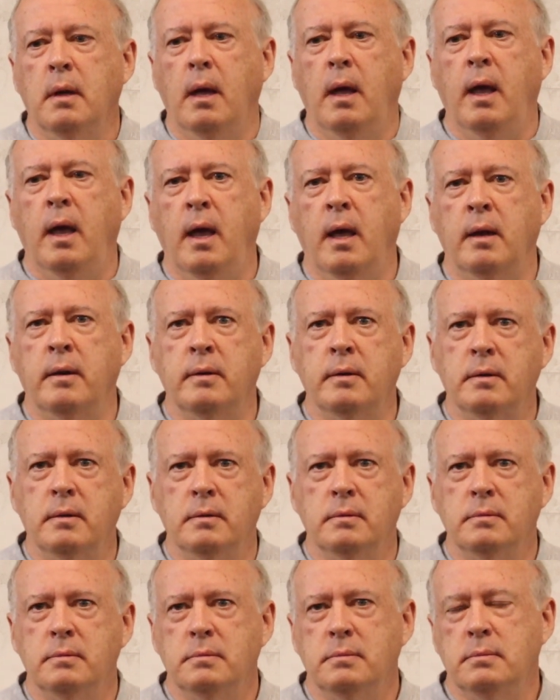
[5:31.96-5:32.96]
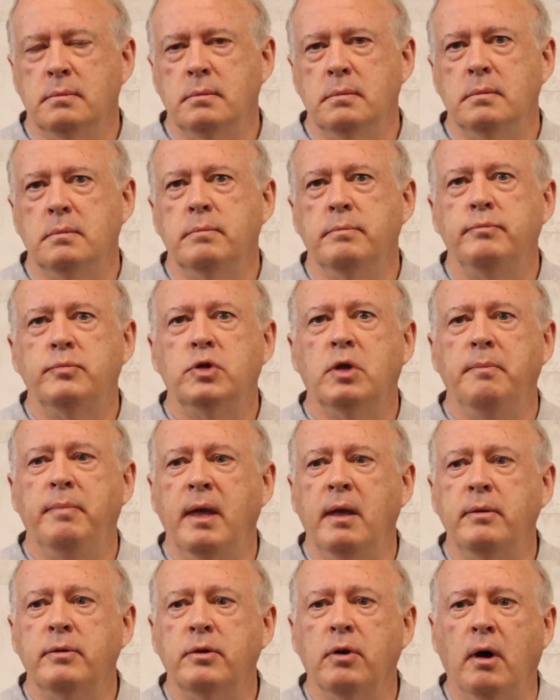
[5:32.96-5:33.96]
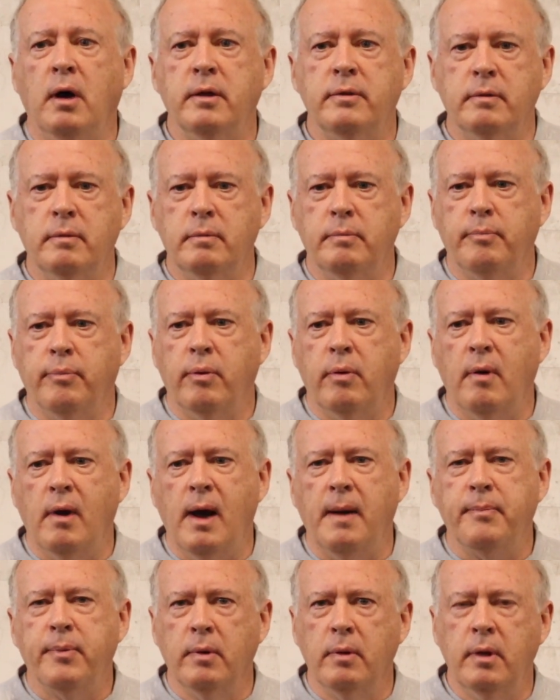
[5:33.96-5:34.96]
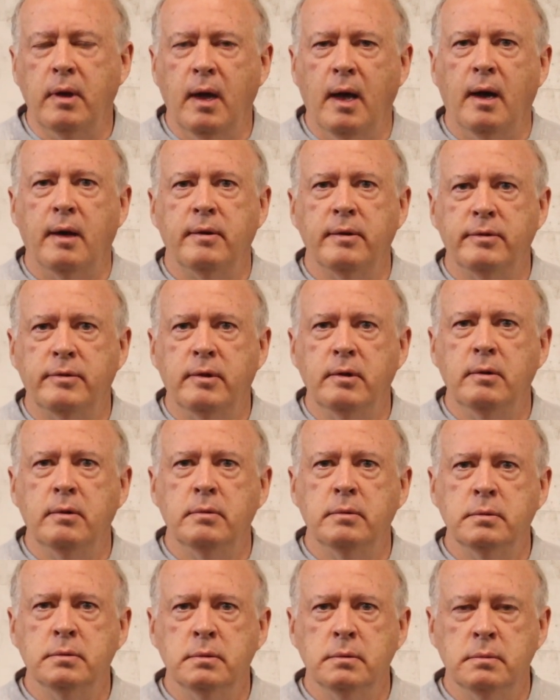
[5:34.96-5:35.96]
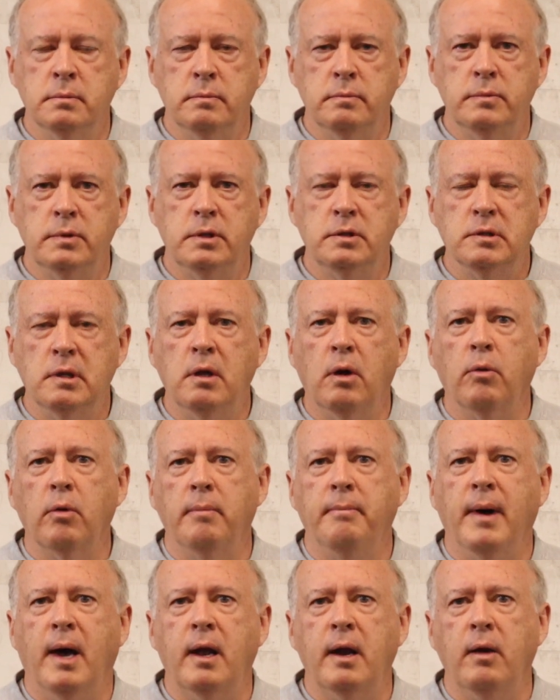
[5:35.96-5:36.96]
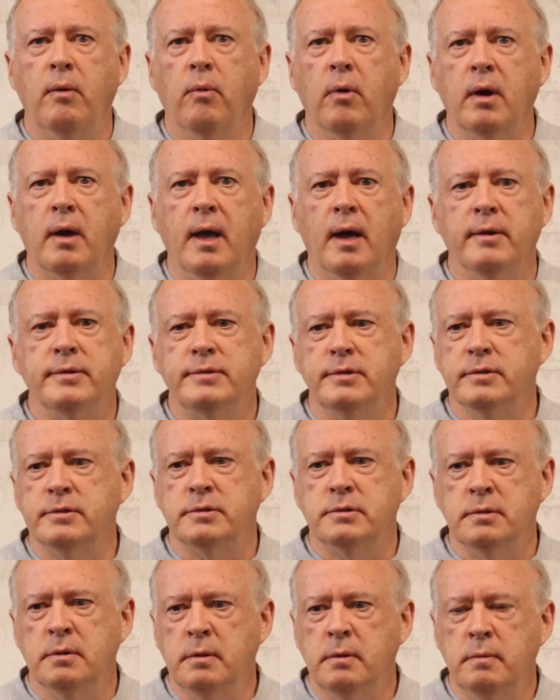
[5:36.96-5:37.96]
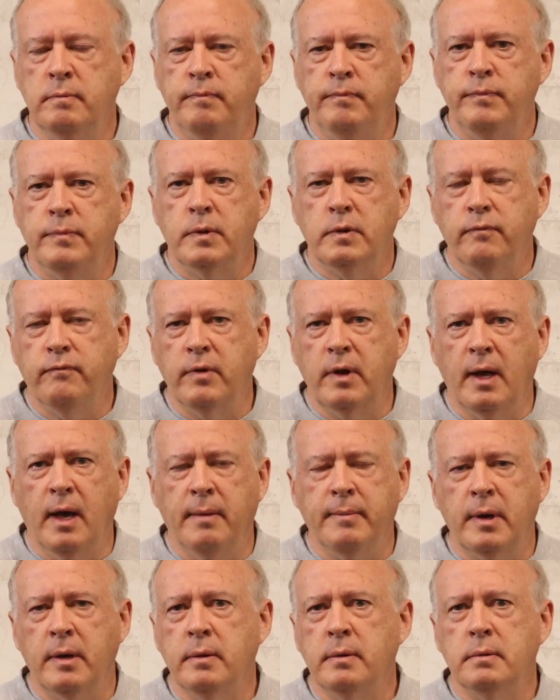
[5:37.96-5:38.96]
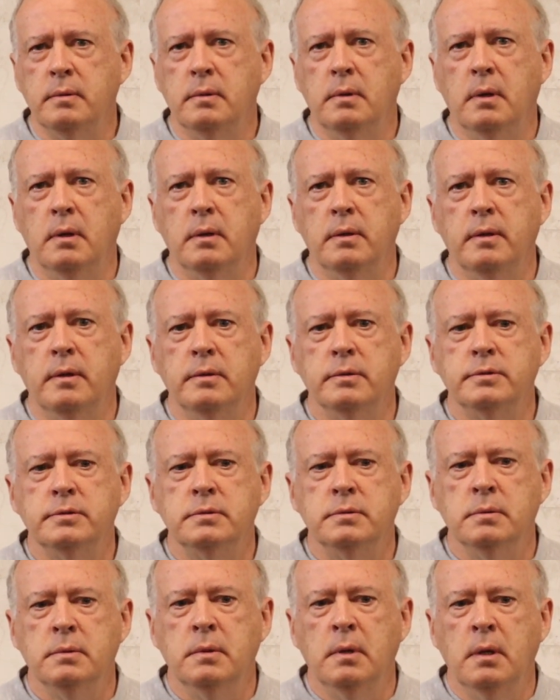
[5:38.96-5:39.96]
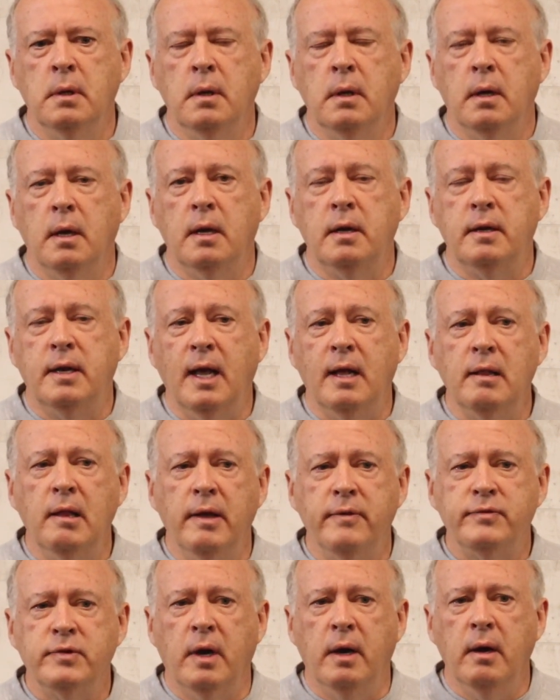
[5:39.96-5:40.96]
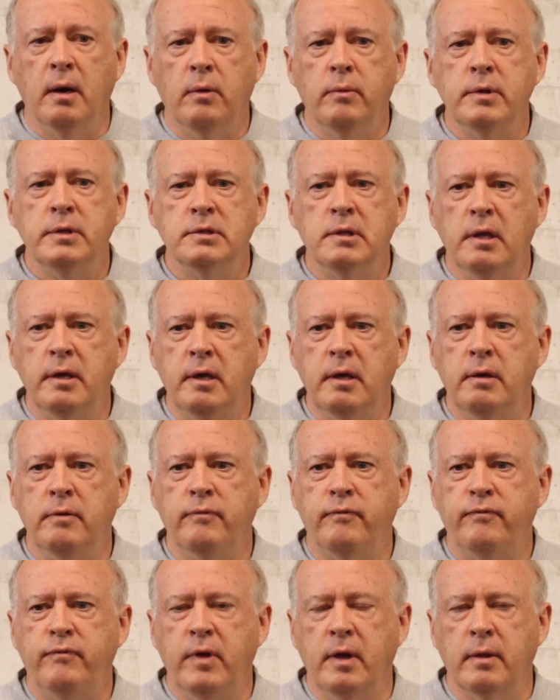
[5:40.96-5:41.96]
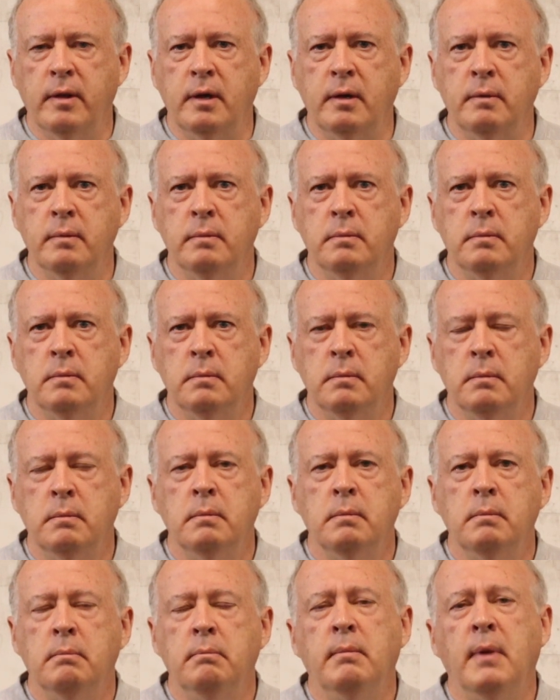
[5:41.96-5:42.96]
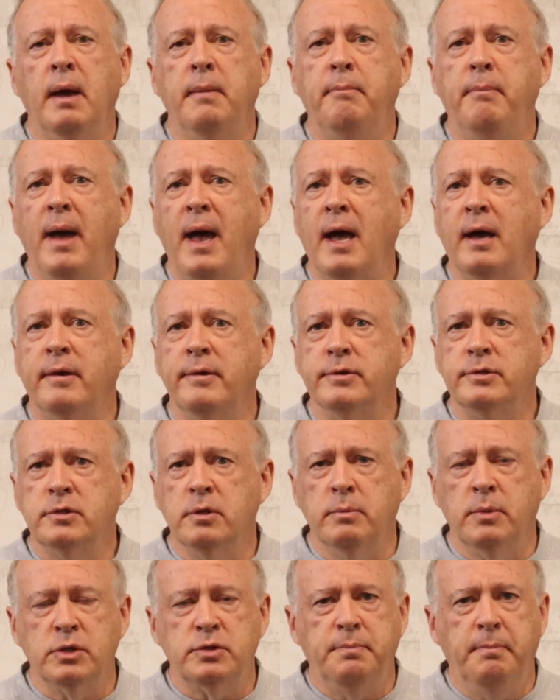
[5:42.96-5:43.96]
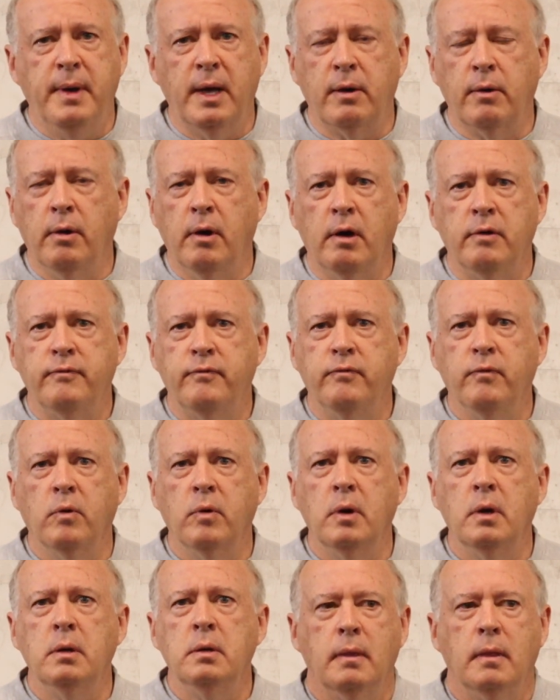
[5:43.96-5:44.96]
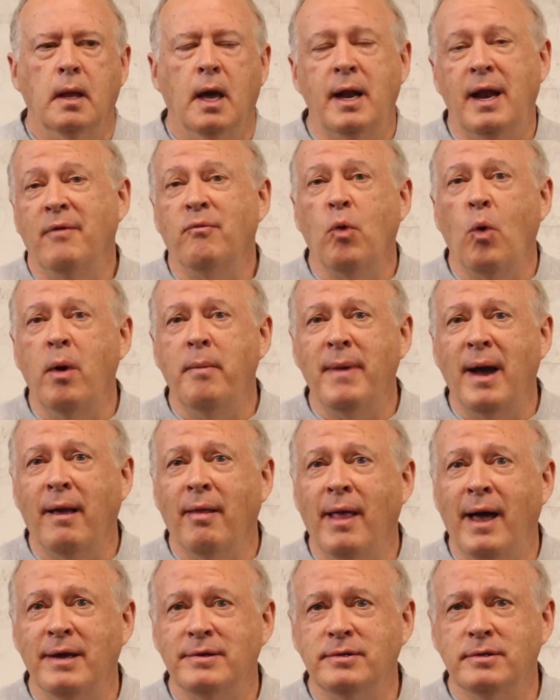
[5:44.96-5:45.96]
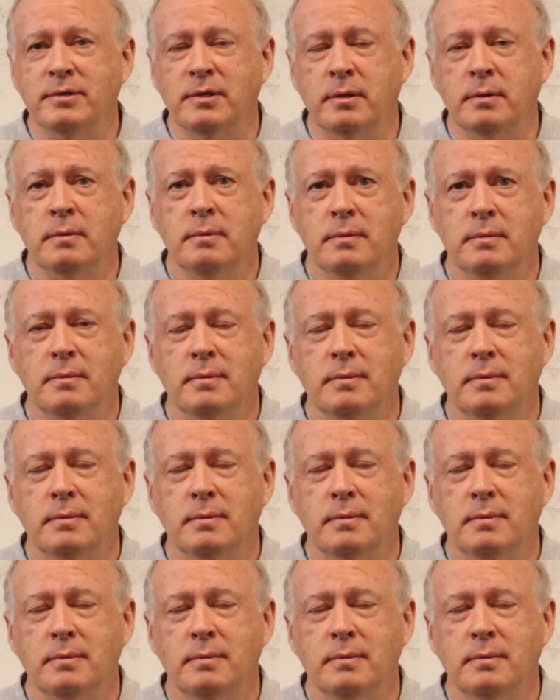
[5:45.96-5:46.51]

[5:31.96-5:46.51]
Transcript: And to be taught properly how to do these lower body workouts is phenomenal. Uh, there's in deadlifts, I always leave feeling my back is so much better off for it. I never wear my glasses in,